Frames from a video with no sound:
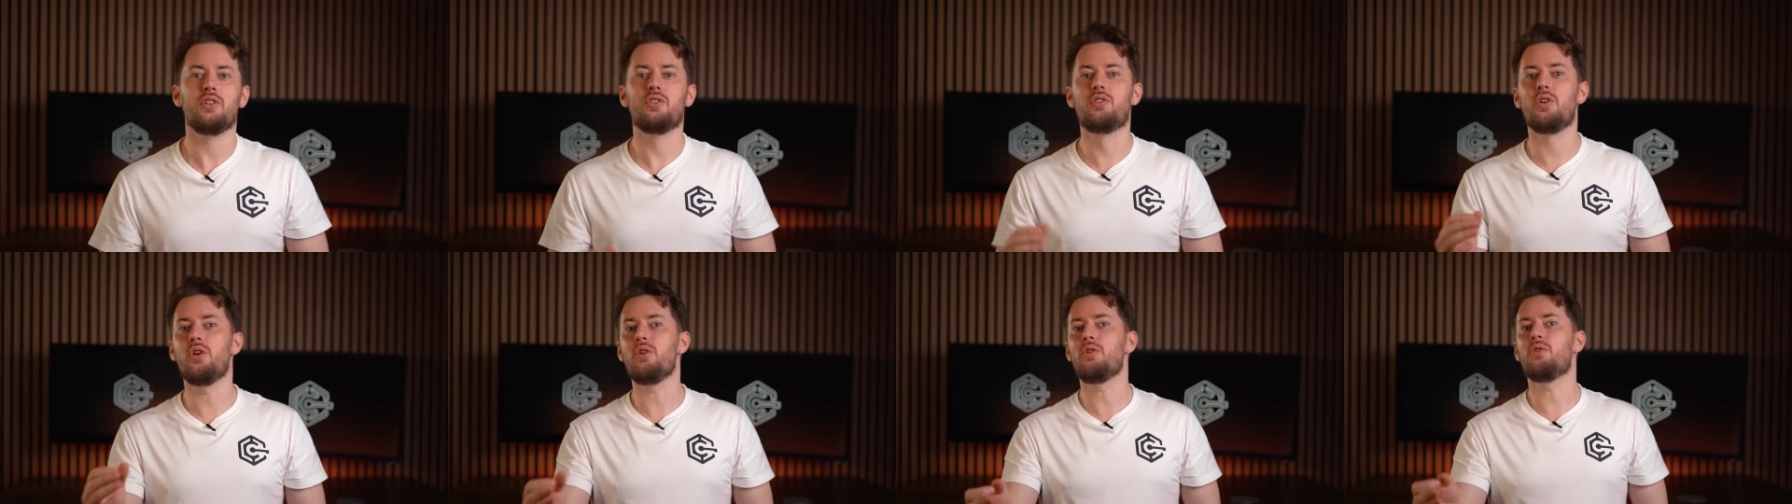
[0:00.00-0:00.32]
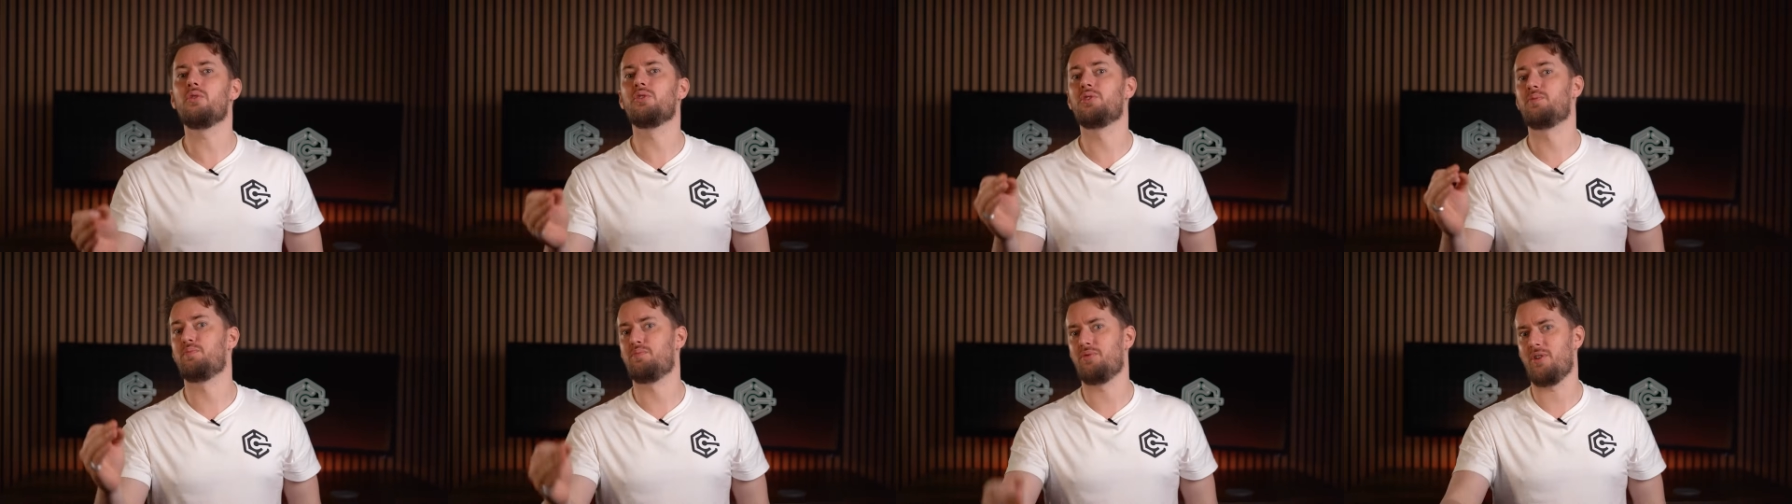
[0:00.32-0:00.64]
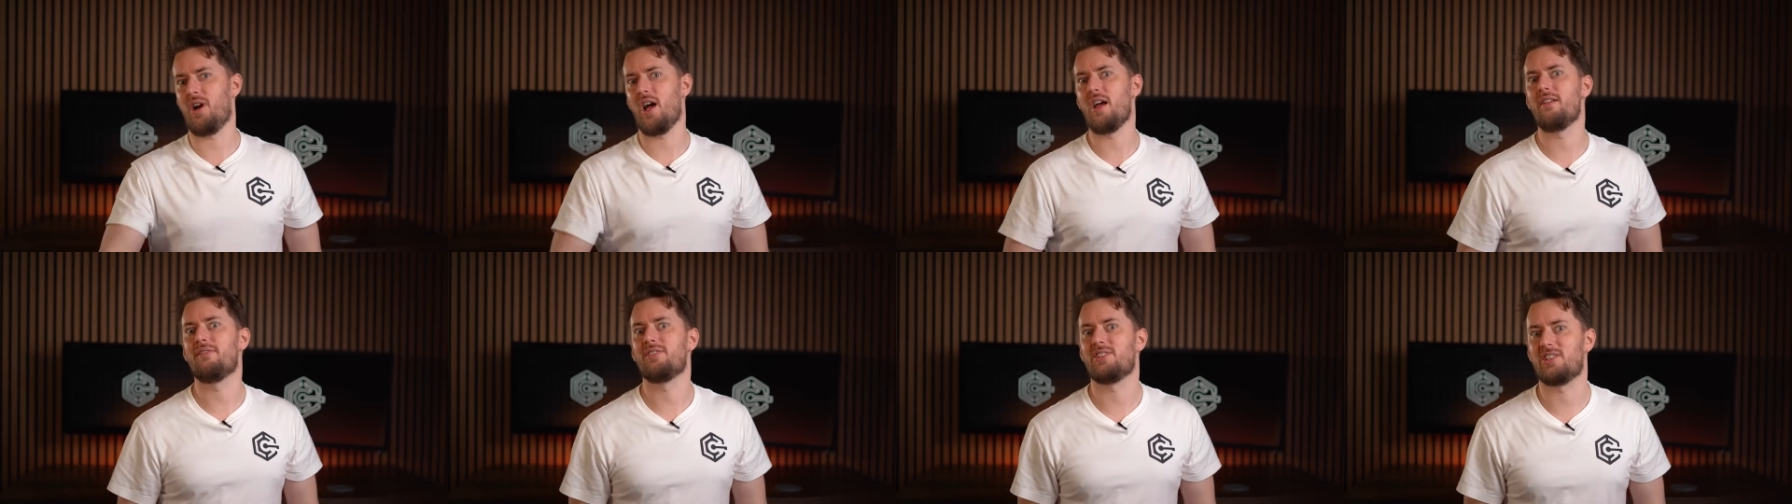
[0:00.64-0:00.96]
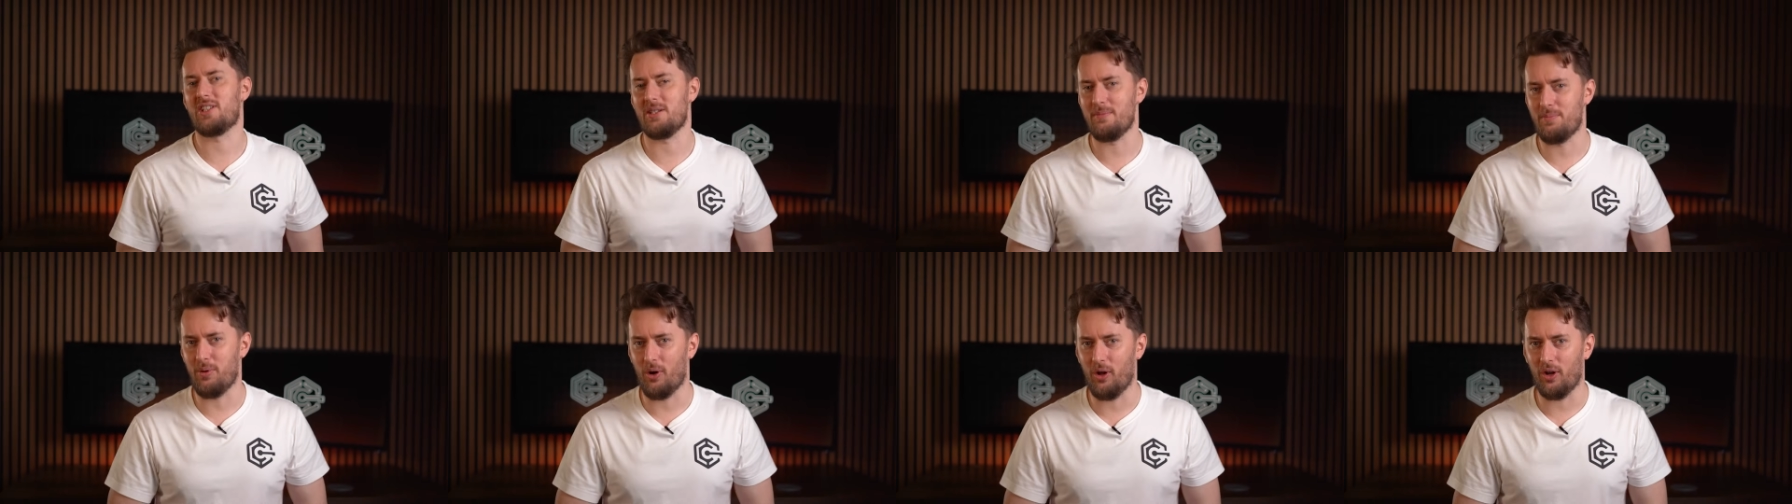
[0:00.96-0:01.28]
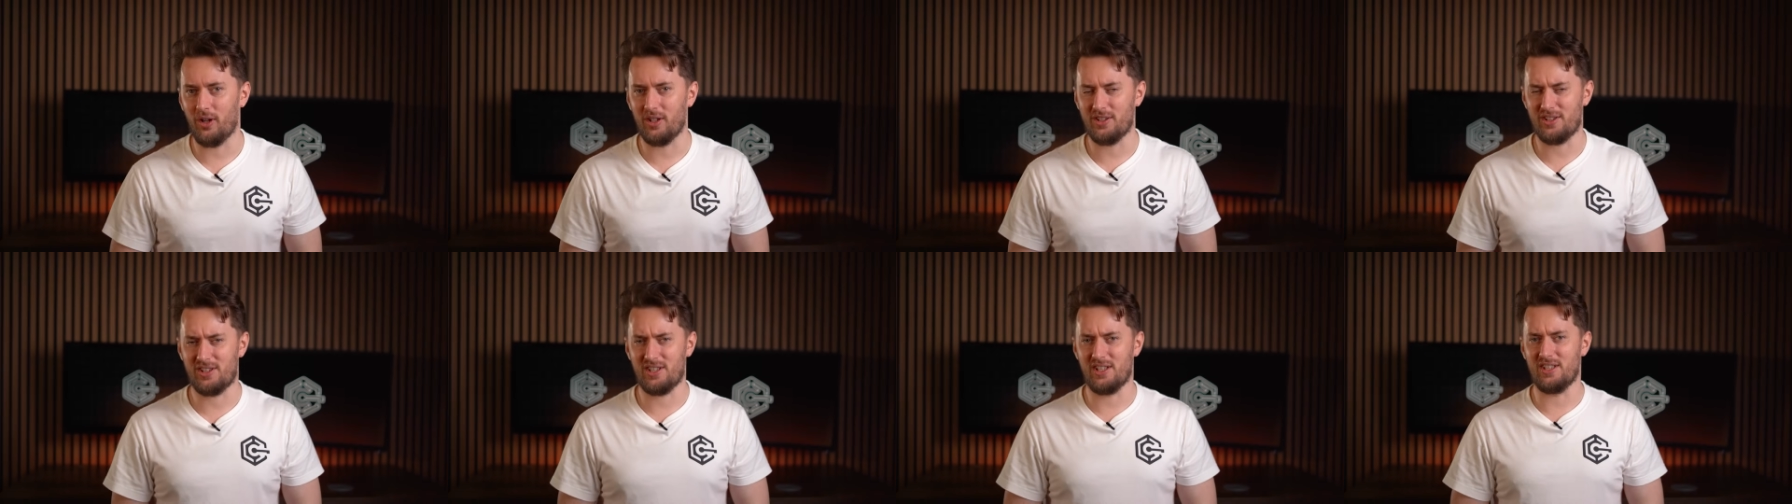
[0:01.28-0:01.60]
Google's privacy
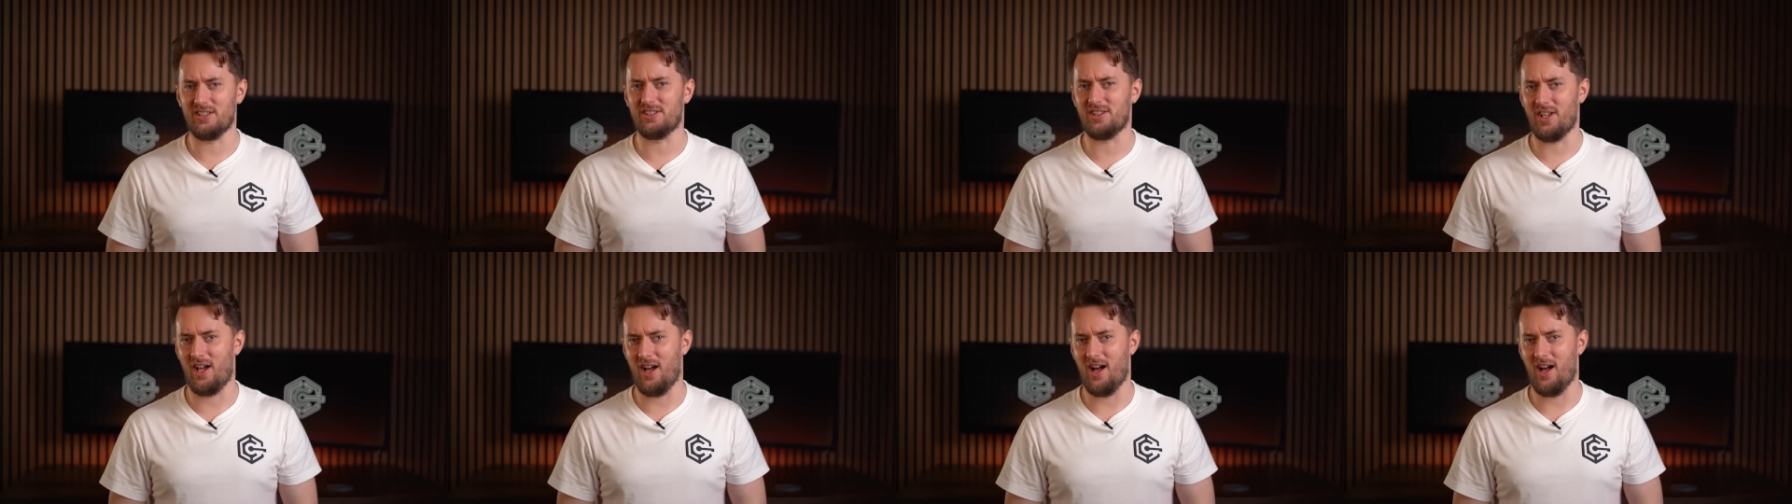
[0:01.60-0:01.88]
policies